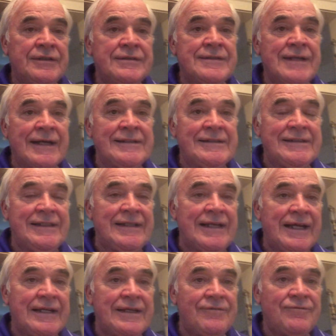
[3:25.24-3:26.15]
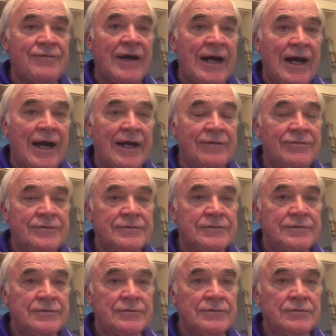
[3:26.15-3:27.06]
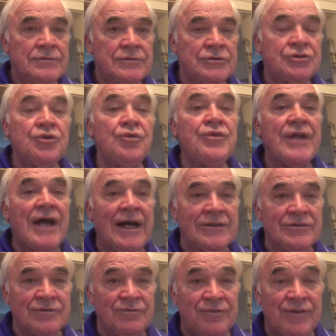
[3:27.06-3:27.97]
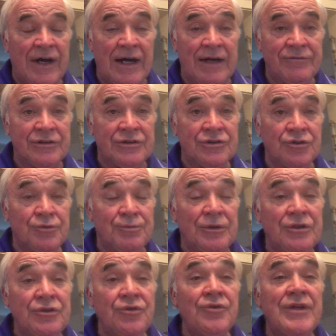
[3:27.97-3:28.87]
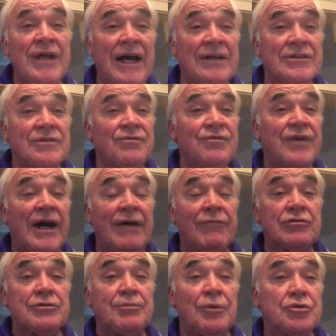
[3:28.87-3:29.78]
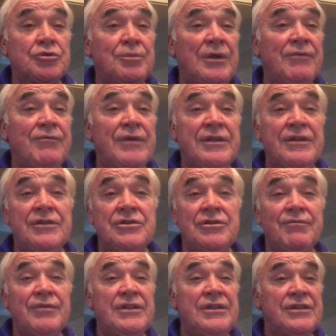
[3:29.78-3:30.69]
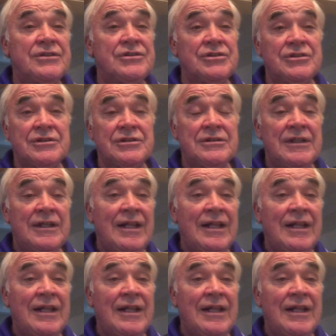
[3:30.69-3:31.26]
1985, in 2005, 2005 was supposed to be the vintage of vintages.